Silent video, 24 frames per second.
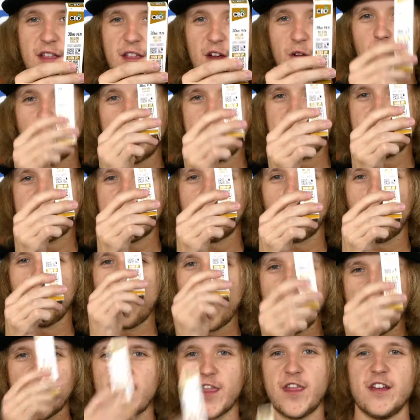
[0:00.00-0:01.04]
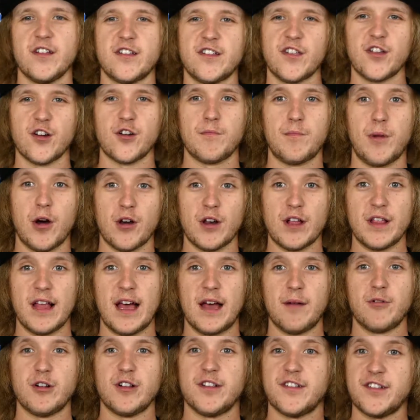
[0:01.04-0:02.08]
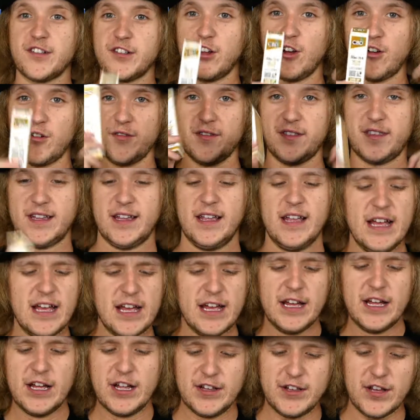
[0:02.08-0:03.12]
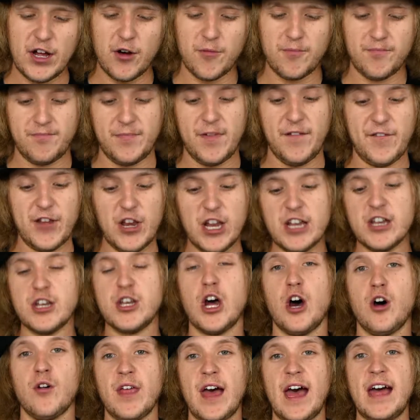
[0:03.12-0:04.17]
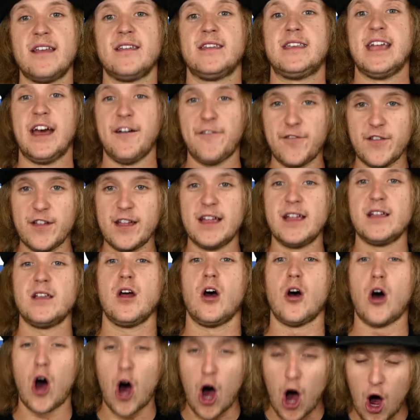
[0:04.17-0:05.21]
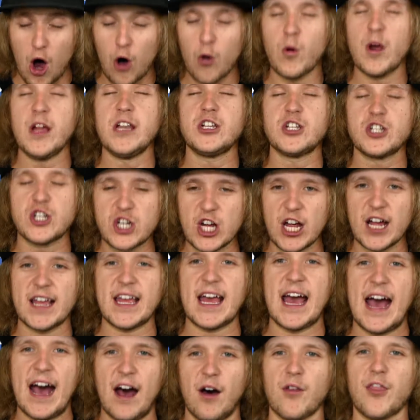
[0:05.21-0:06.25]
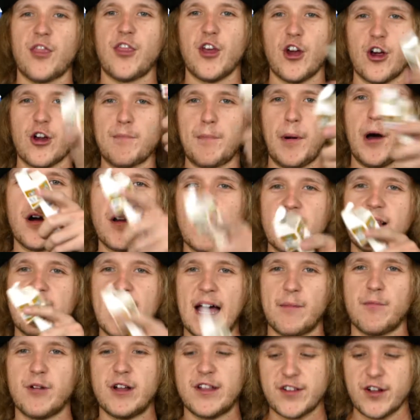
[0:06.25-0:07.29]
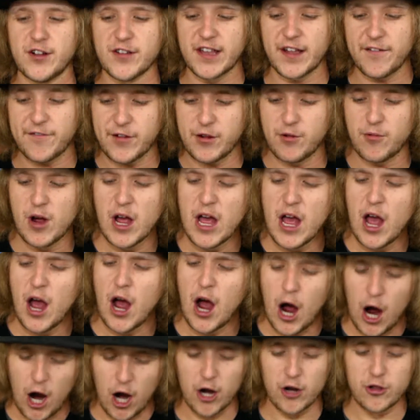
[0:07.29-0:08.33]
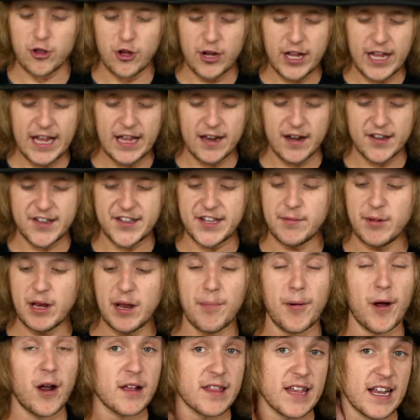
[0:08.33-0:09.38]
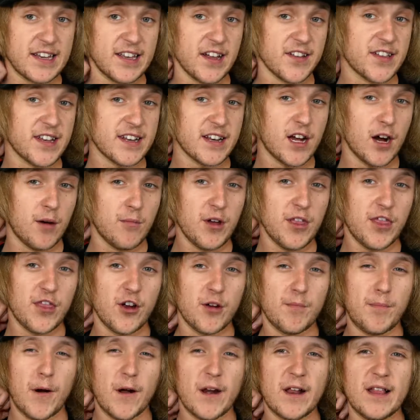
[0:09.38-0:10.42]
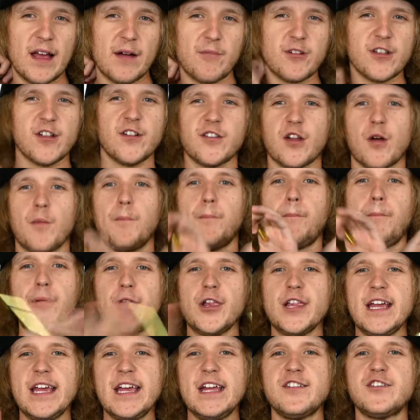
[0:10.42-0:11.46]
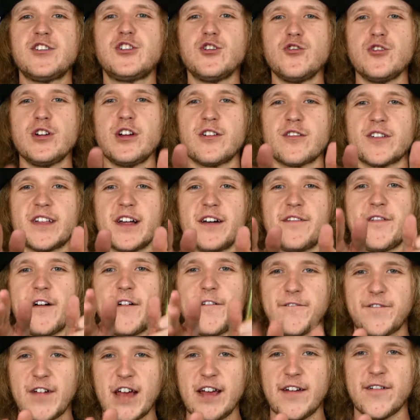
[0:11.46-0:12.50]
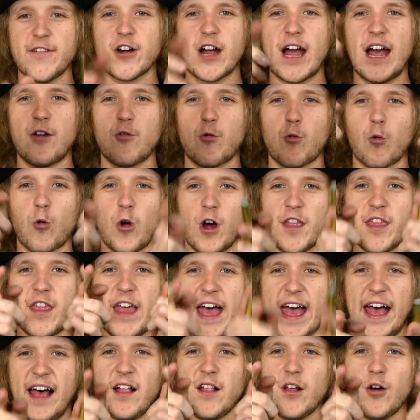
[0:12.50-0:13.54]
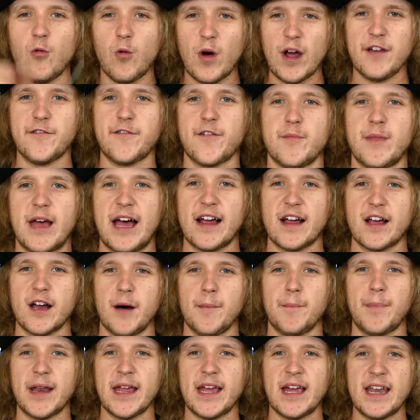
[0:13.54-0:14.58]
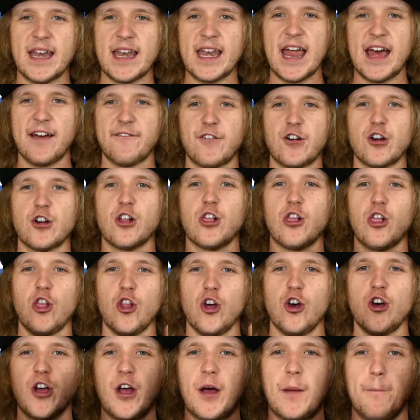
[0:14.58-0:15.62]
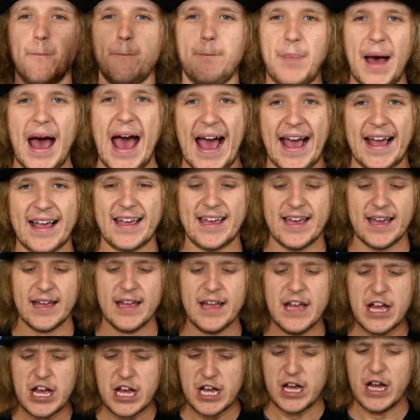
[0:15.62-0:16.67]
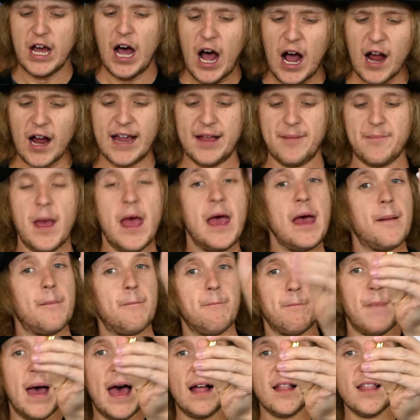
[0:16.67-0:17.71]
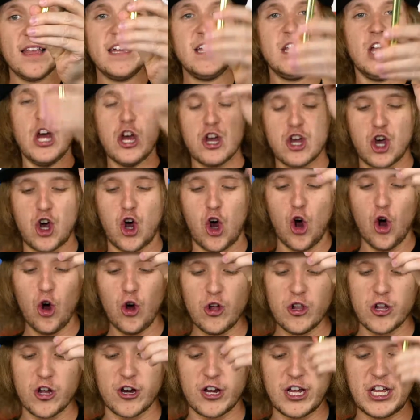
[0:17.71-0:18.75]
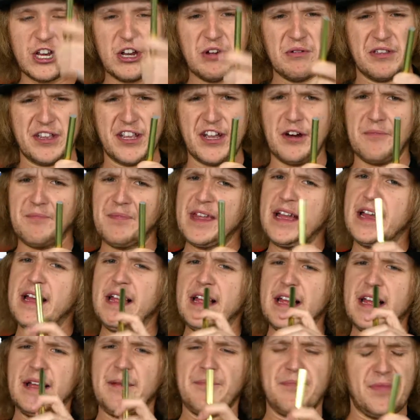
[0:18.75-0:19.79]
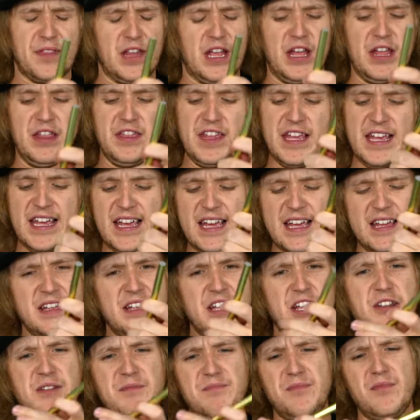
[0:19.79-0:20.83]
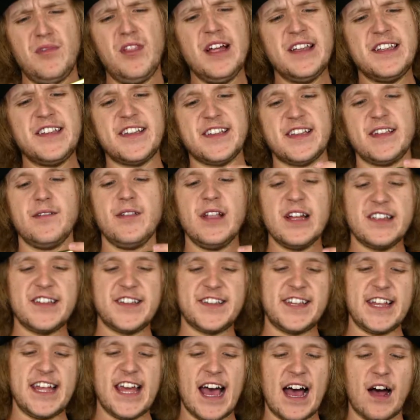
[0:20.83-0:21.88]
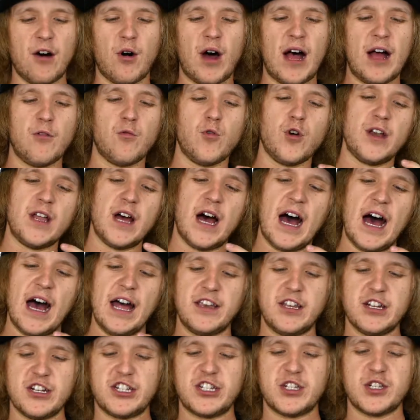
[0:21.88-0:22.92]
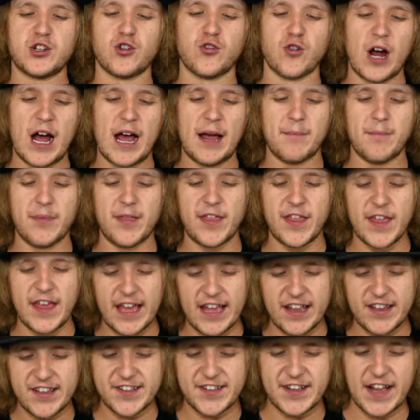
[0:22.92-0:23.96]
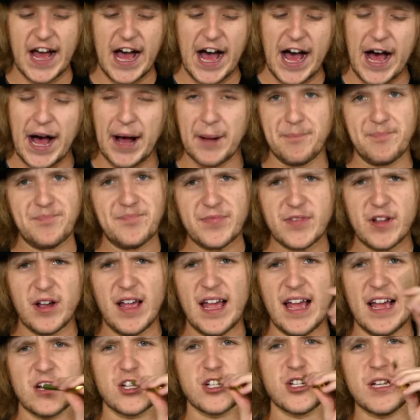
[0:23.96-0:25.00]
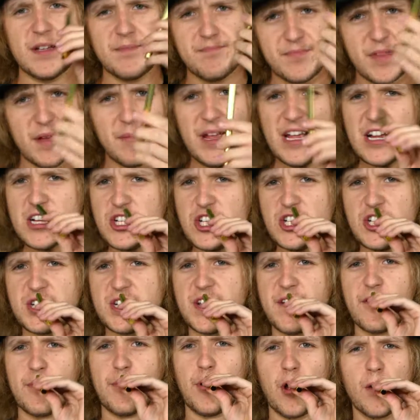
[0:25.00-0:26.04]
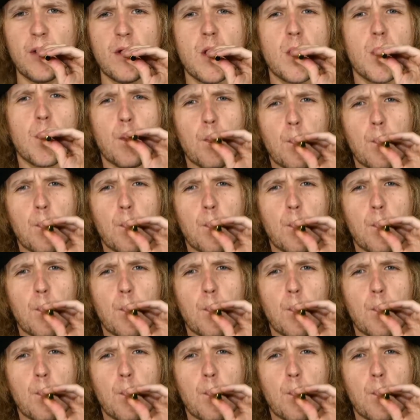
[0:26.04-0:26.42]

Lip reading: their website with this third-party lab result. So if you didn't know that, definitely always check out third-party lab results. If you are looking at a CBD product that doesn't come with third-party lab results, please do yourself a favor and run the hell away from that company and never look back. All right, Melon Cooler, you know, so let's see how I would describe this. Well, actually, let me actually just give it a pull.